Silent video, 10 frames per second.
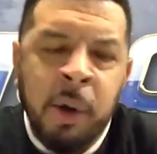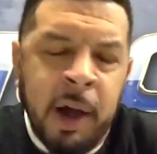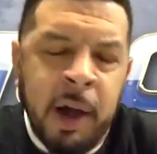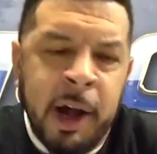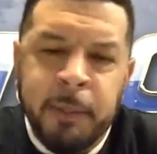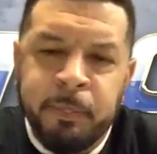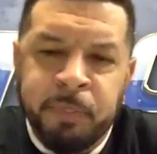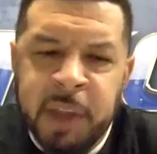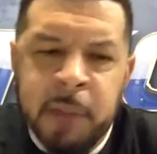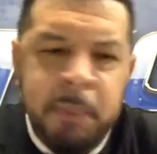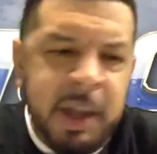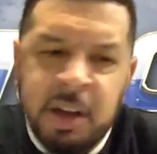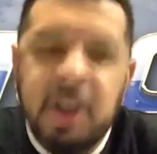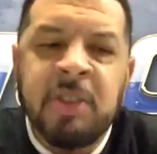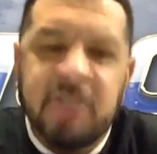and beat a
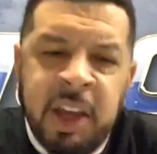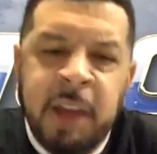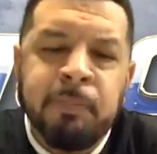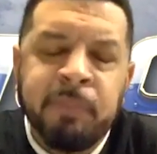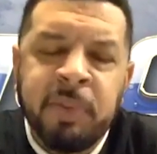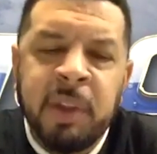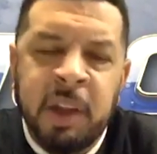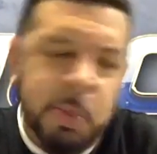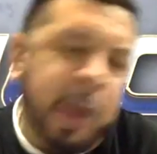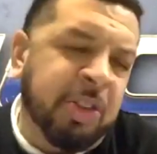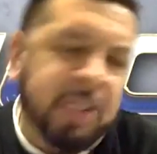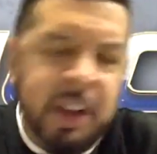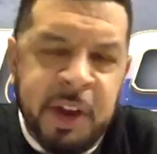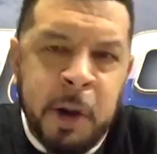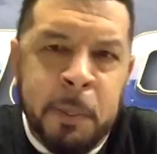good team, especially
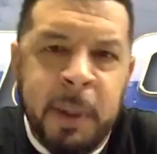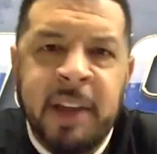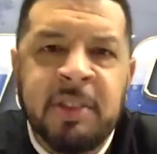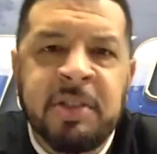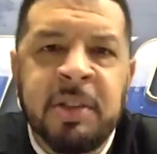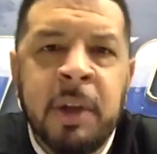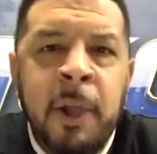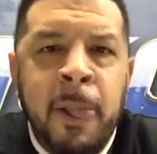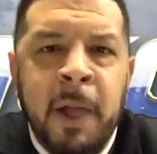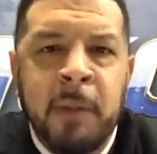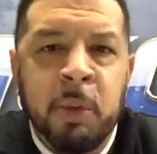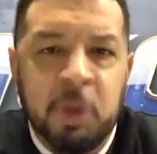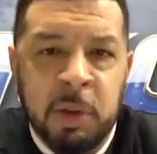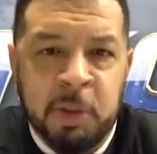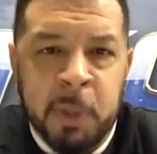at their place, and
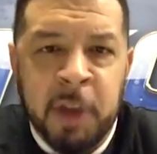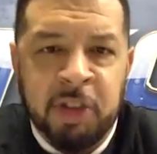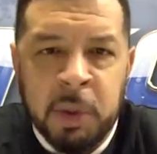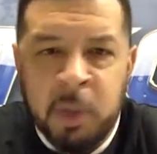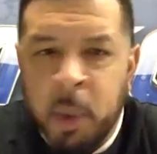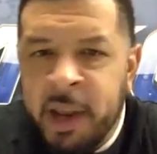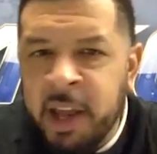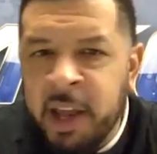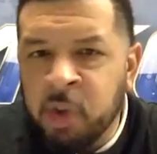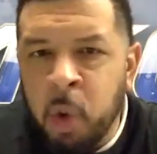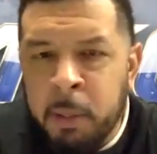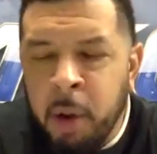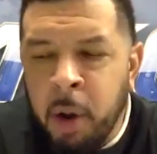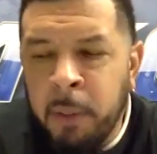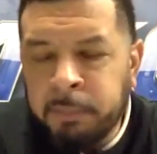especially with the way they scored a ball.